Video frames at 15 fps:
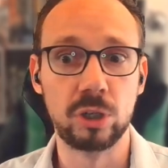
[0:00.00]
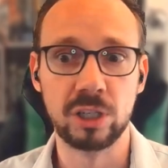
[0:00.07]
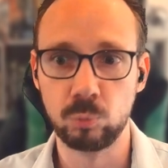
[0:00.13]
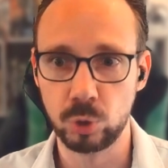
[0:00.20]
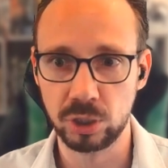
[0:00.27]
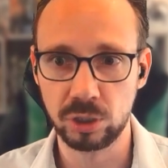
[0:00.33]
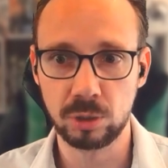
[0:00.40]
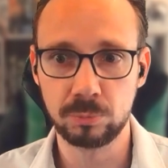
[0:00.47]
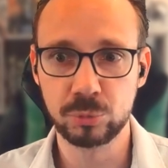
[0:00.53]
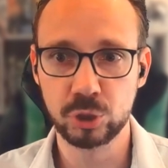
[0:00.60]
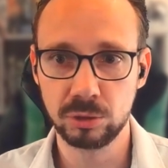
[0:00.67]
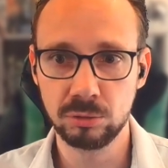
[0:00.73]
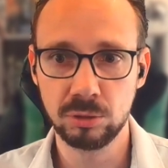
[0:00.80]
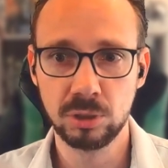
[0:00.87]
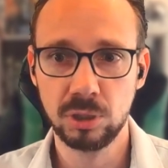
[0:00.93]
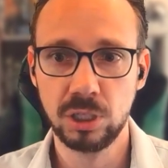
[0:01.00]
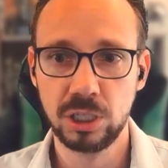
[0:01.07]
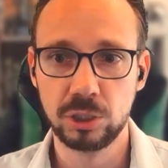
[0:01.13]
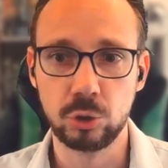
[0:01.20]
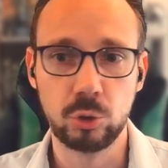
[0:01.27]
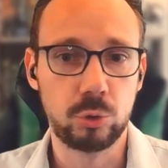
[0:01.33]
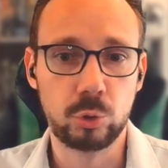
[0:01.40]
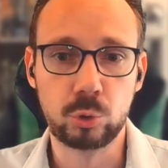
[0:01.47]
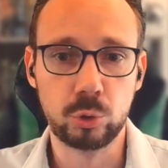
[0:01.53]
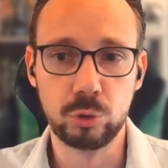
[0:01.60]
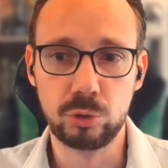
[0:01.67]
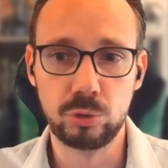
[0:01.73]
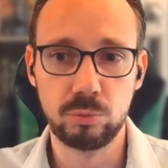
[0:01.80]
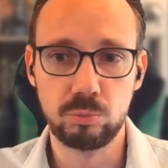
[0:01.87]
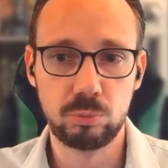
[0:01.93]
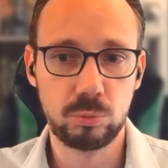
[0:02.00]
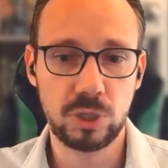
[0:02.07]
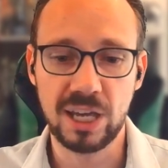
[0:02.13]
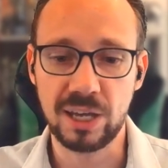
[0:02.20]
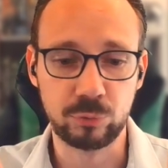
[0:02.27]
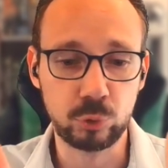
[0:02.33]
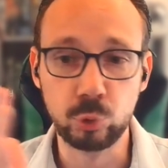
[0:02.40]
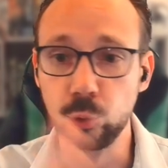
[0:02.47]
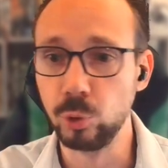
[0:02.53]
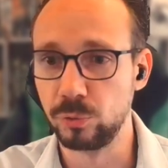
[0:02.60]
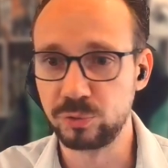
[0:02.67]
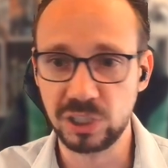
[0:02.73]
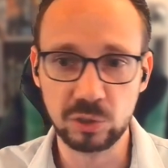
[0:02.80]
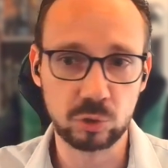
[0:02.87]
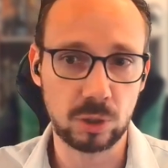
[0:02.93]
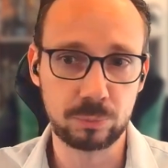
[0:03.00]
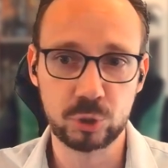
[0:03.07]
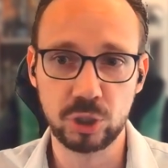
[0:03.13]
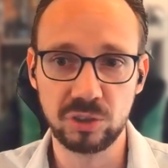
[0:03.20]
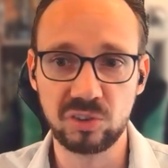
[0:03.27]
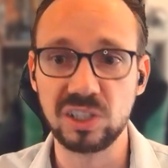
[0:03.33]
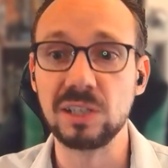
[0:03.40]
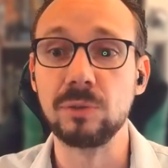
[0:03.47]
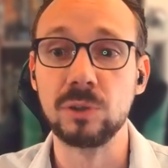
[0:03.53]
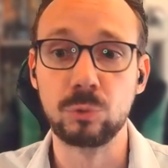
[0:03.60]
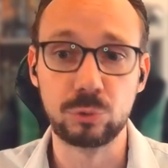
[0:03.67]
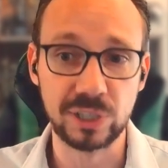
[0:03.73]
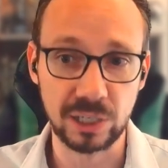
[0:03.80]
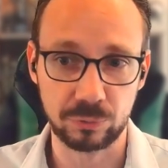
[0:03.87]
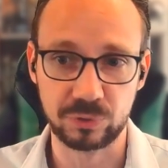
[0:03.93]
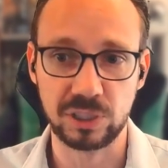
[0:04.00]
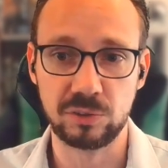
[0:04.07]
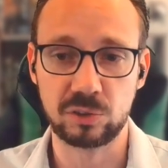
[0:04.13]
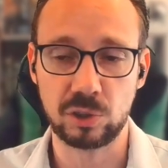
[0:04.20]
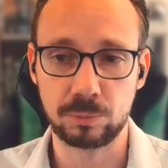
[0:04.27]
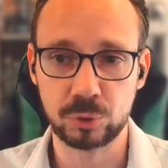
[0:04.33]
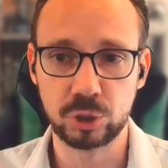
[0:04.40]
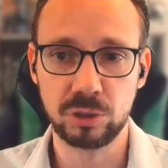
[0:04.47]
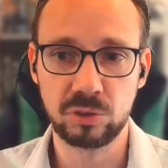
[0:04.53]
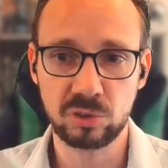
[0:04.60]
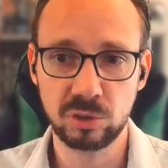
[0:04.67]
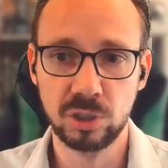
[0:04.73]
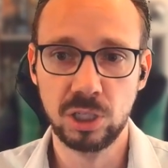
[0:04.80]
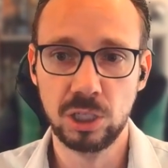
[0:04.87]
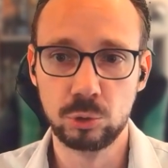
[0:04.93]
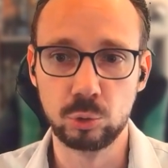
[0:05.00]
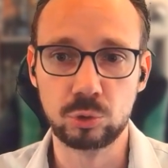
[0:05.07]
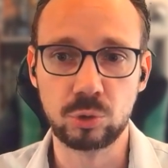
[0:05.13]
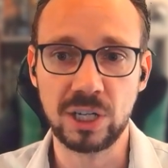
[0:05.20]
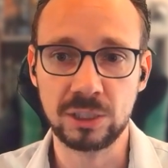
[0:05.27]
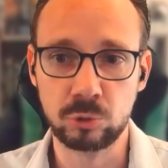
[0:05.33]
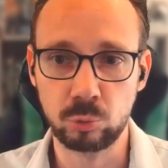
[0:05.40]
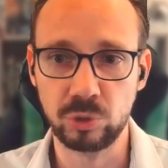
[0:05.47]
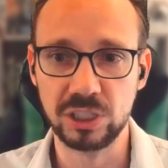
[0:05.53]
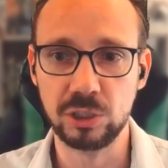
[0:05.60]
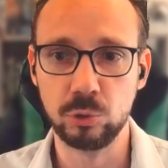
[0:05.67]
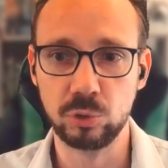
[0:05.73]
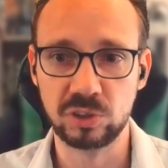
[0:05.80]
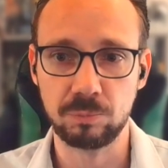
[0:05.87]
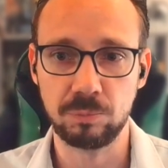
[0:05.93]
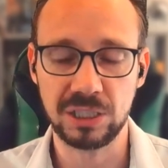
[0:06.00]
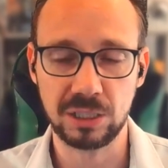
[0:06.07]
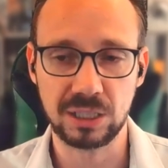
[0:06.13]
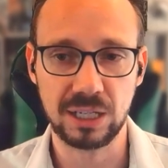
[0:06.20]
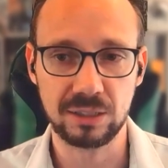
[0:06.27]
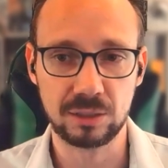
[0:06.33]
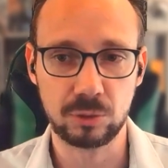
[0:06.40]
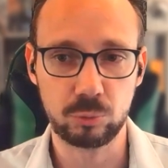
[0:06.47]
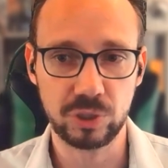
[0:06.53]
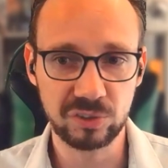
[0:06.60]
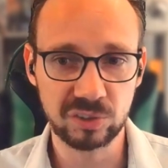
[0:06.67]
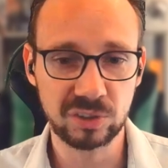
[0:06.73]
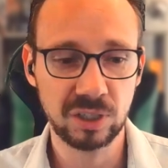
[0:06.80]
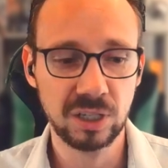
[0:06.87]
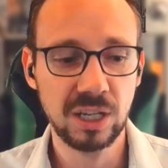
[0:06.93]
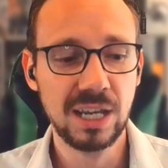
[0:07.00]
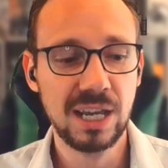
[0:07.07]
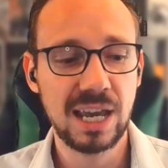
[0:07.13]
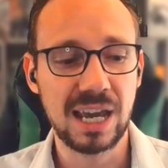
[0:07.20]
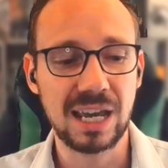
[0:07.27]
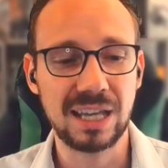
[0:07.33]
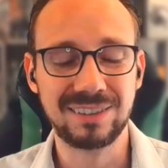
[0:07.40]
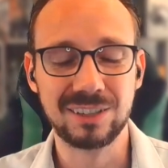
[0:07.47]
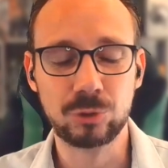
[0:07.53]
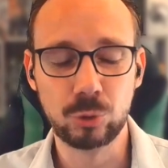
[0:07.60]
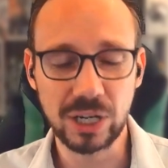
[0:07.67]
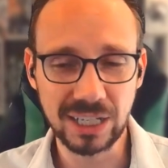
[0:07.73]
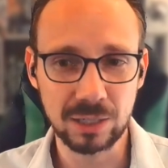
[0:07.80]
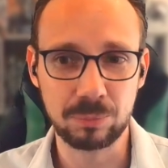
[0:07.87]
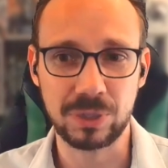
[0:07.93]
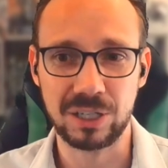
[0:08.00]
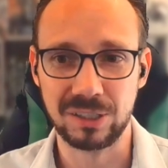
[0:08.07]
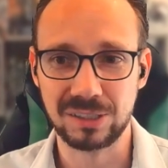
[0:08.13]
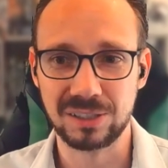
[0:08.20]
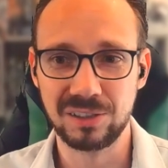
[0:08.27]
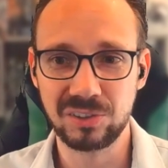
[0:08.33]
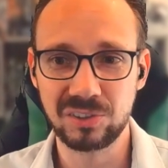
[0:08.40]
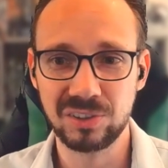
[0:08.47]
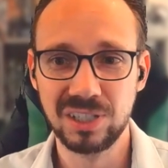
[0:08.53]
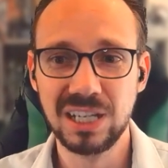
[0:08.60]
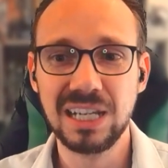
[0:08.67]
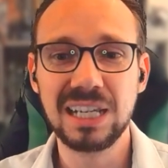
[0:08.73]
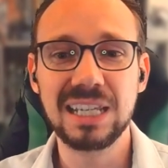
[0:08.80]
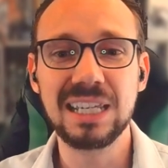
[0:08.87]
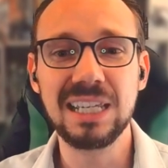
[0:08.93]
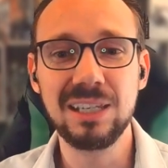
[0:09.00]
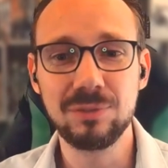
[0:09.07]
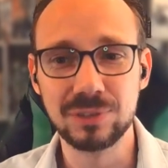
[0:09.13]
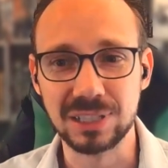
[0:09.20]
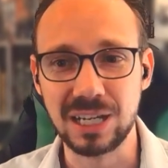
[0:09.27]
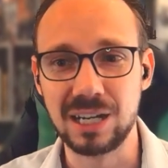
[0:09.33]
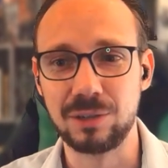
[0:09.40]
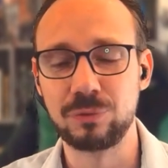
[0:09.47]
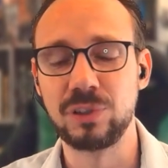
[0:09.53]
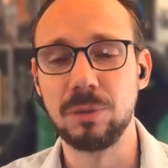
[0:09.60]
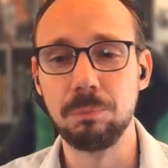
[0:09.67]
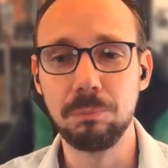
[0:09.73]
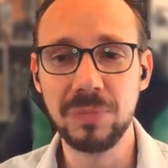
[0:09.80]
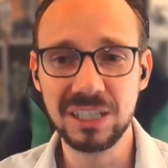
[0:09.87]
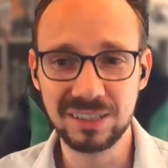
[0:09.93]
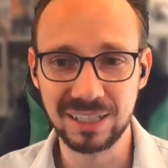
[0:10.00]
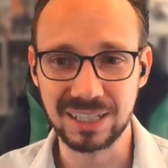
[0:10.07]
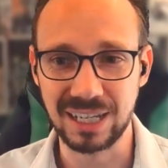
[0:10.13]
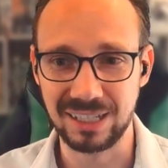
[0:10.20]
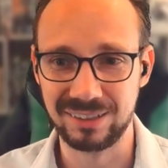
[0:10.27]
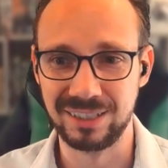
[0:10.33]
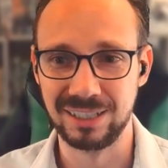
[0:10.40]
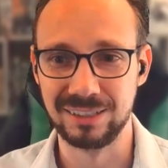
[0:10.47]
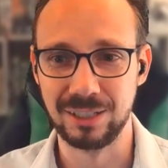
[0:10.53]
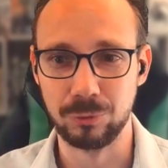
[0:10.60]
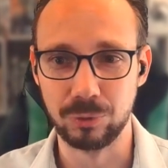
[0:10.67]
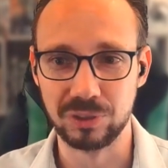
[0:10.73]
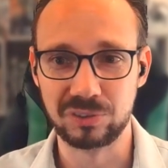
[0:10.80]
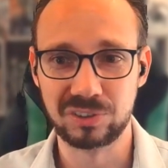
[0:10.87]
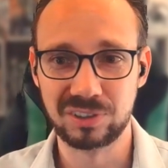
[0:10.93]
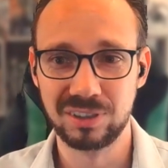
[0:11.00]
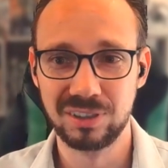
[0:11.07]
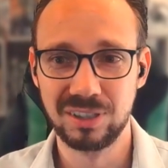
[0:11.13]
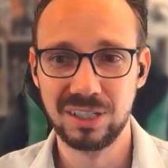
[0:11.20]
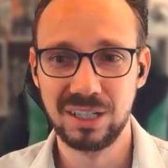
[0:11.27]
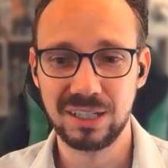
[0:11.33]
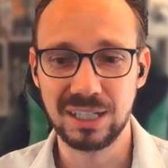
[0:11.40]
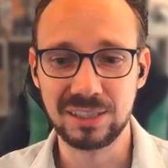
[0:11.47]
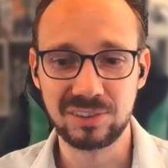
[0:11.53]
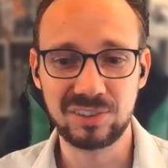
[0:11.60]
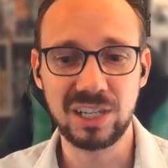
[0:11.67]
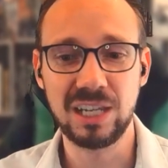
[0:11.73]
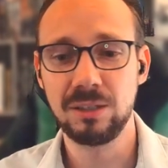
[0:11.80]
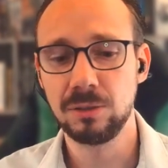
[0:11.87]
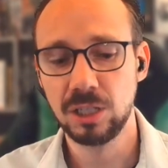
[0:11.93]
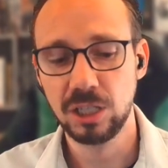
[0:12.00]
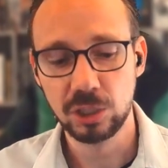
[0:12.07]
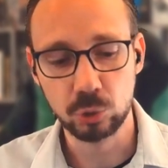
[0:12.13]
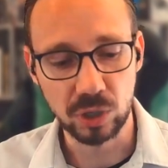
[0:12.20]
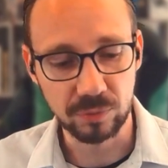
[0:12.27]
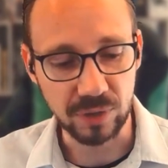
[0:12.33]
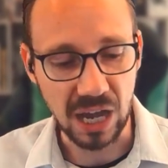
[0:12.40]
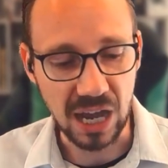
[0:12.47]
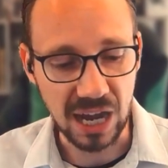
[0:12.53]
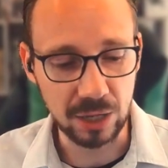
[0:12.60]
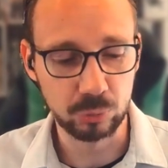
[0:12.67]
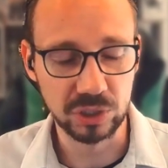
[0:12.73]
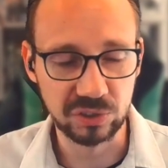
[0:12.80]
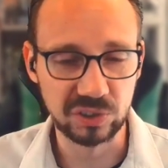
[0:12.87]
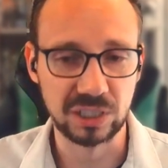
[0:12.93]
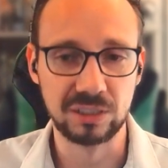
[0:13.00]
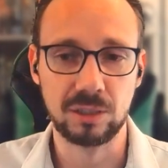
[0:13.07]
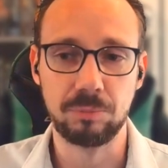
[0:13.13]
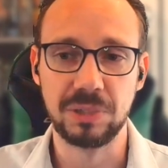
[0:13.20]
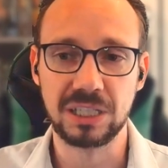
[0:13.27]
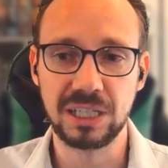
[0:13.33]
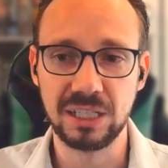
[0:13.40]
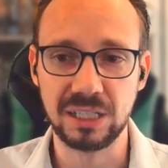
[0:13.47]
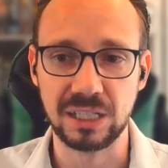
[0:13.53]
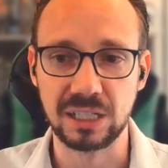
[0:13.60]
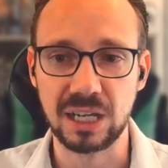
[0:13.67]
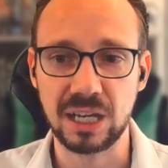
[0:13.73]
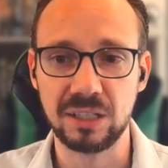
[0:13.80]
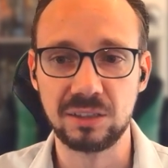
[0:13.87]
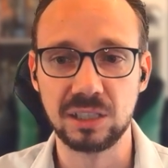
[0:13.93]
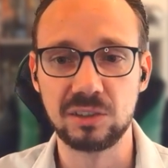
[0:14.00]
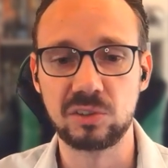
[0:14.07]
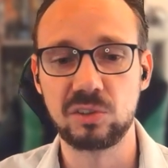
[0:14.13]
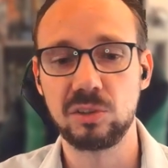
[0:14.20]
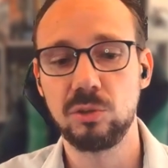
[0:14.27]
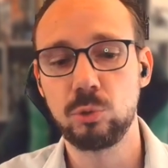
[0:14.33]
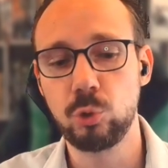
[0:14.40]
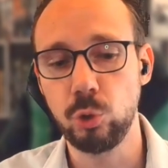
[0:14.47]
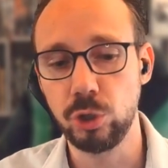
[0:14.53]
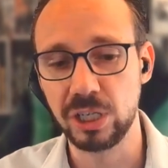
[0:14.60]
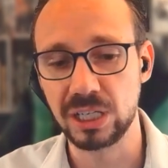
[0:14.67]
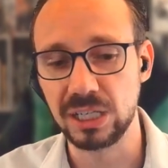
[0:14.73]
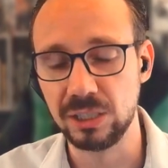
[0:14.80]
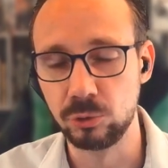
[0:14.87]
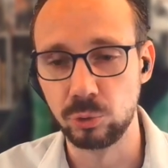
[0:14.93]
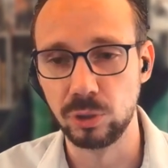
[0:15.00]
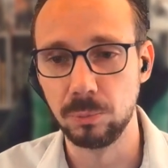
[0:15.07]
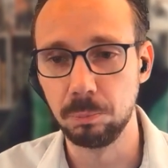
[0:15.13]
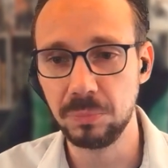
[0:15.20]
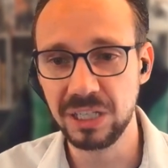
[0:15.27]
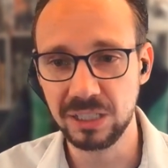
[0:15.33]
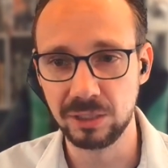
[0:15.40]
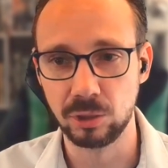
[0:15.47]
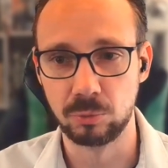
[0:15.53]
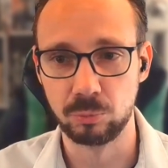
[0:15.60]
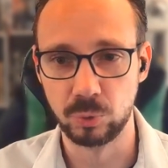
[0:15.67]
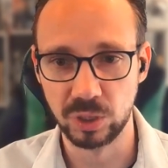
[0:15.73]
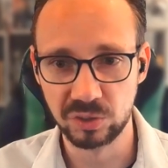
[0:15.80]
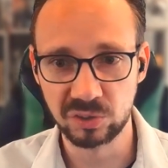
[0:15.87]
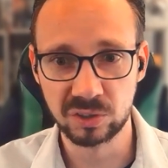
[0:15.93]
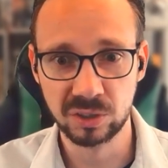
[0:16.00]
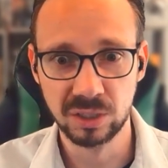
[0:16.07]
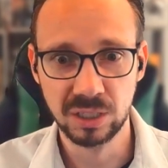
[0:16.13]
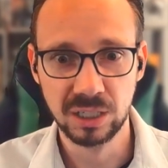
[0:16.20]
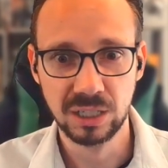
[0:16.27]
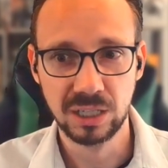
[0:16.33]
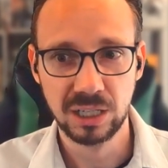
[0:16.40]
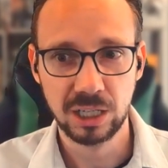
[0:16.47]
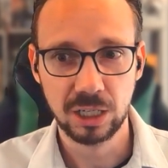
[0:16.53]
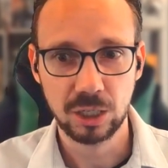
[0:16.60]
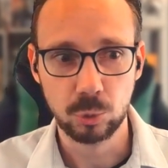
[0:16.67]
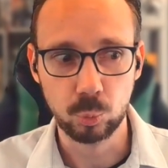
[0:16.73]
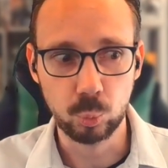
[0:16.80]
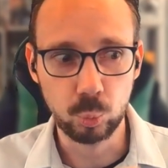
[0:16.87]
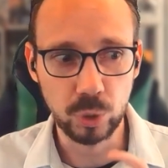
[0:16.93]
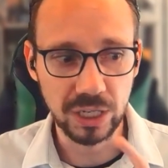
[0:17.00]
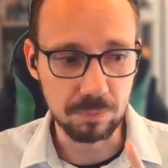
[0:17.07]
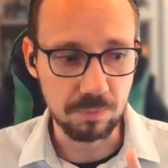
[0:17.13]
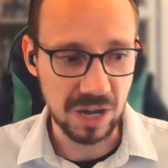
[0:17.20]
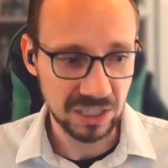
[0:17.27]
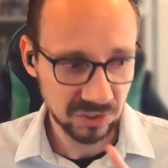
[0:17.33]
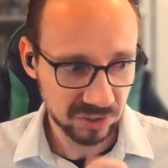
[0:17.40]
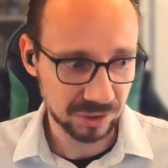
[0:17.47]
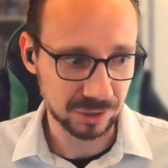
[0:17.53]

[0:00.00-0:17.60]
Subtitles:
than one option. You could have 2 of these options, even 3 of these options, to try to reduce and mitigate the risk. And the tricky part is, even after mitigating the risk, let's say you have a high risk in the beginning and it's turning into a medium risk, we must